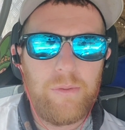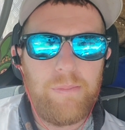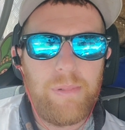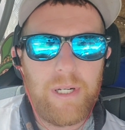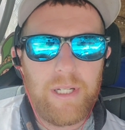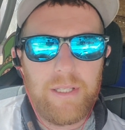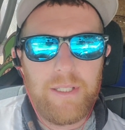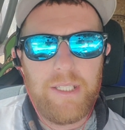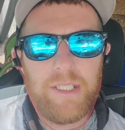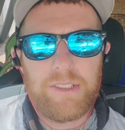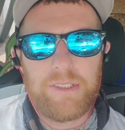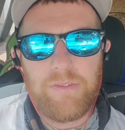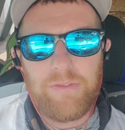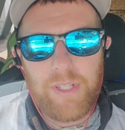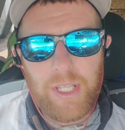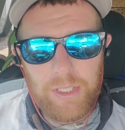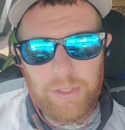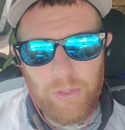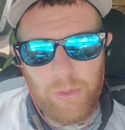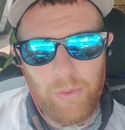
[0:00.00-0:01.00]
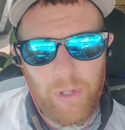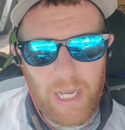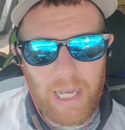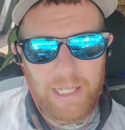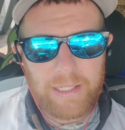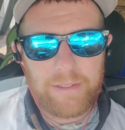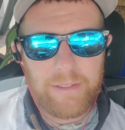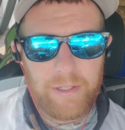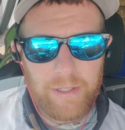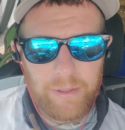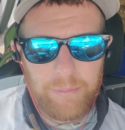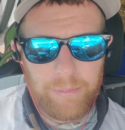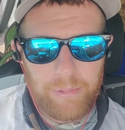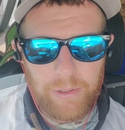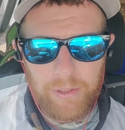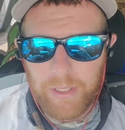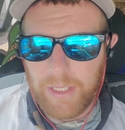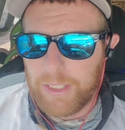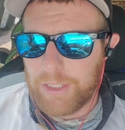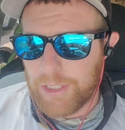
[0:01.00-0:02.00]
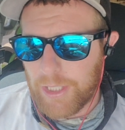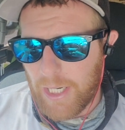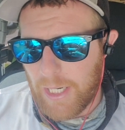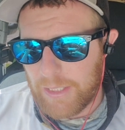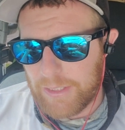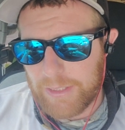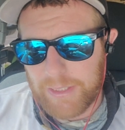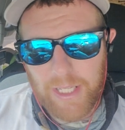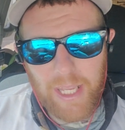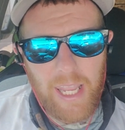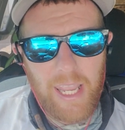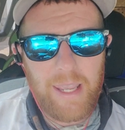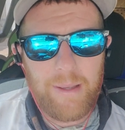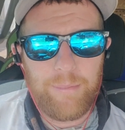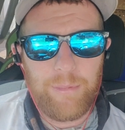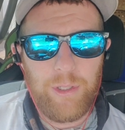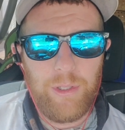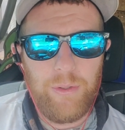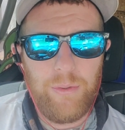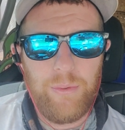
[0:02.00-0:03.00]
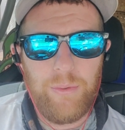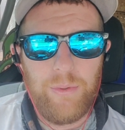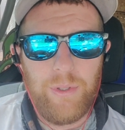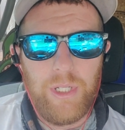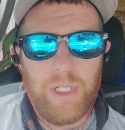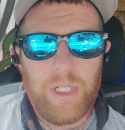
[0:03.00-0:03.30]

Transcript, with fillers: but at least if they do act up or they try to scam you,